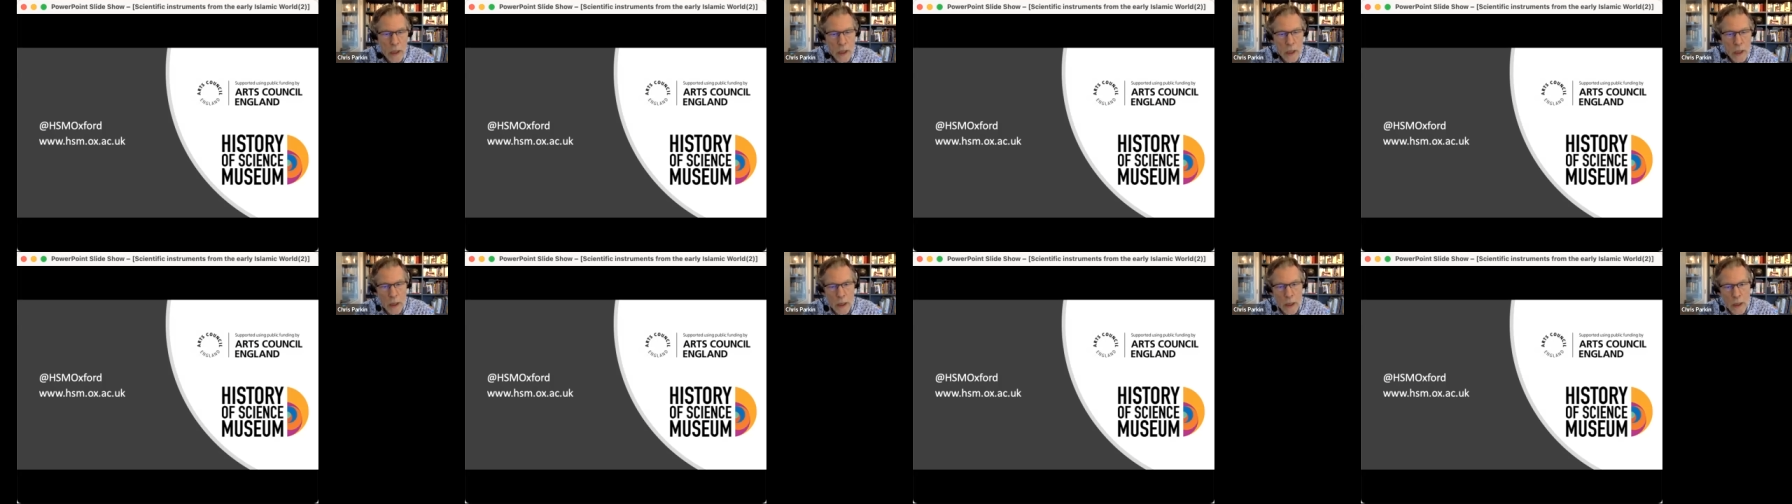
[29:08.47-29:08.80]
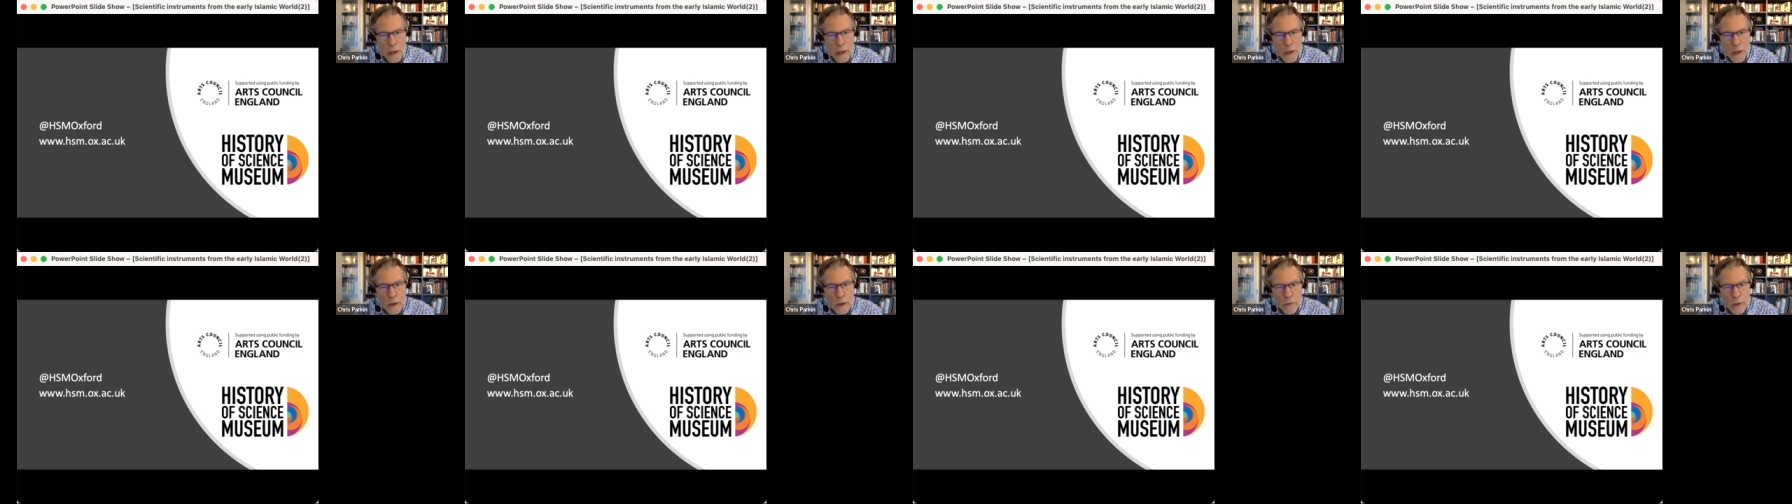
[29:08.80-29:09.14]
Uh,
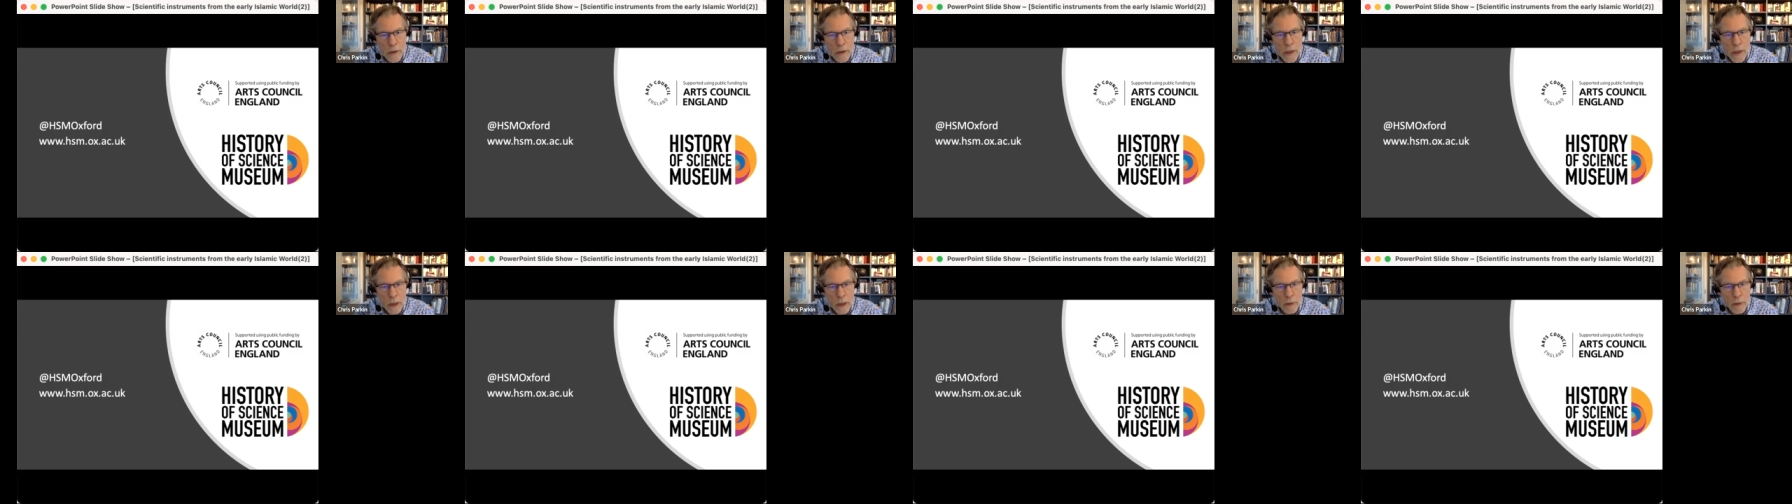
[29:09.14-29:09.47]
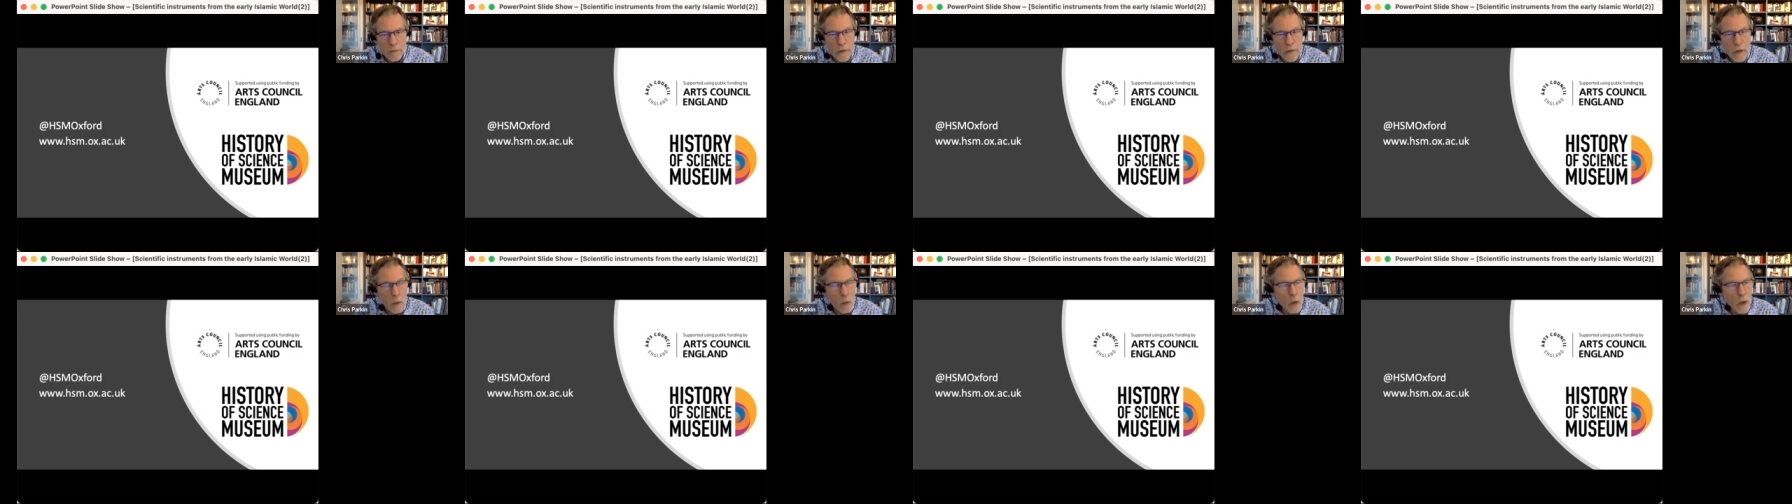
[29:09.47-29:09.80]
so, for example,
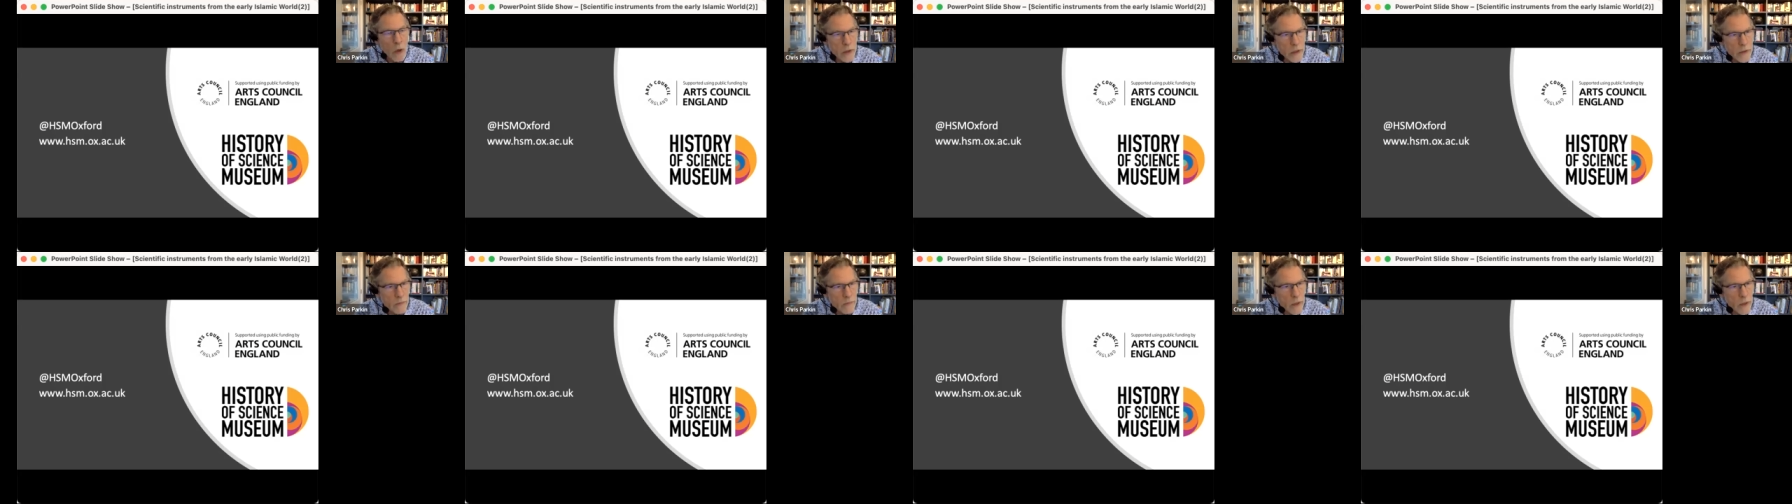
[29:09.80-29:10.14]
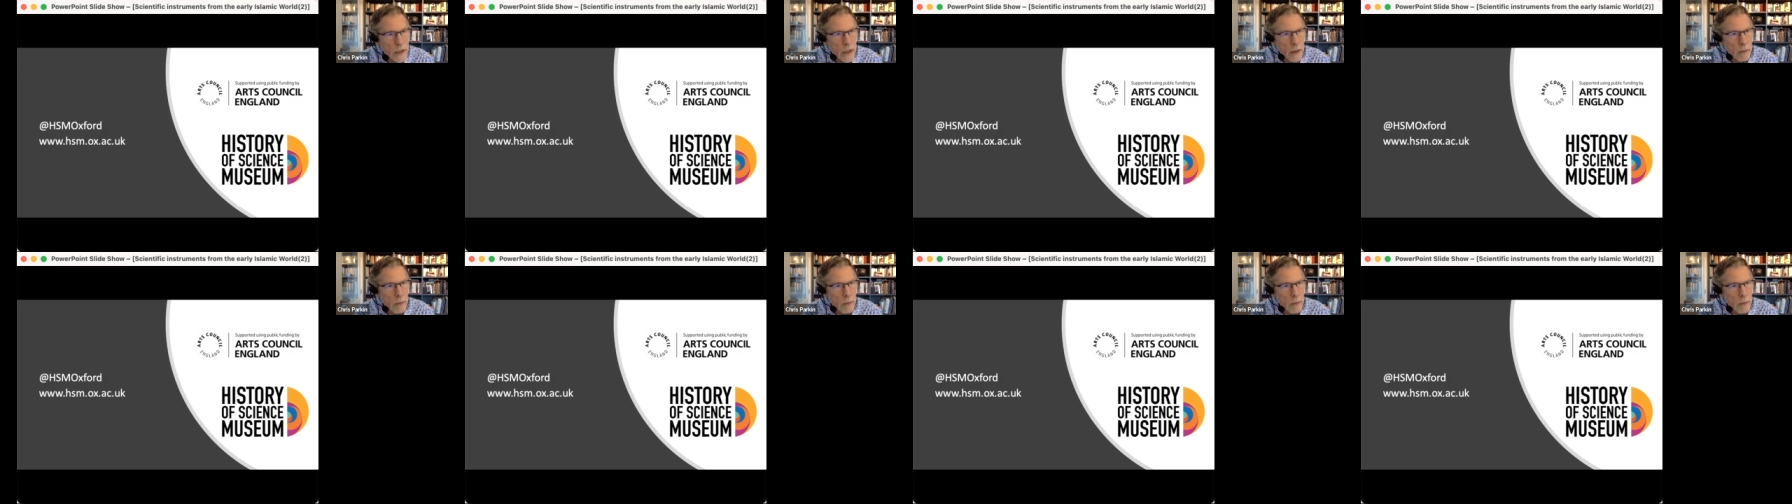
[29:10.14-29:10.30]
if you want to find